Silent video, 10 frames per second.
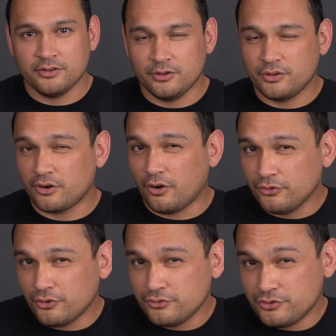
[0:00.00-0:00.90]
You could
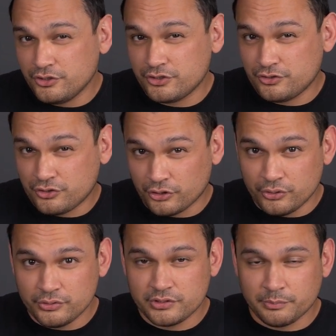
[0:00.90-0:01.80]
also just
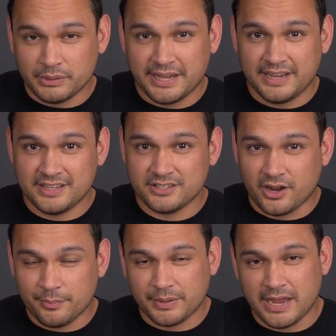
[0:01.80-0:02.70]
choose to play a
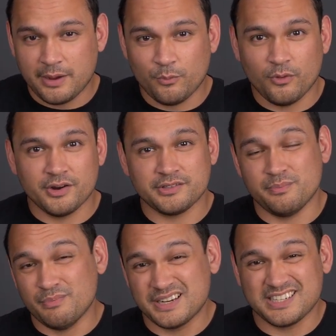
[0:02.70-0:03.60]
top game where it's
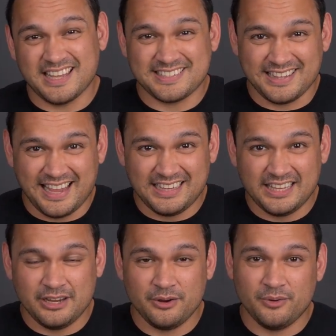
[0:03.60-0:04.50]
much less
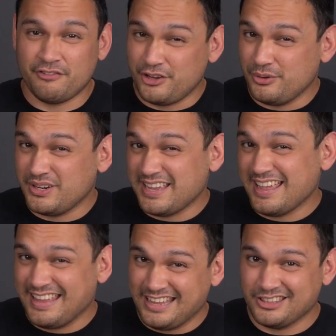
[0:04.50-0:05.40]
likely for you to
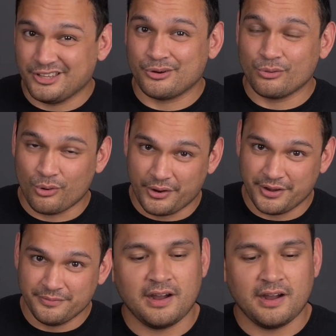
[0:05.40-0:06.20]
get hit in the groin.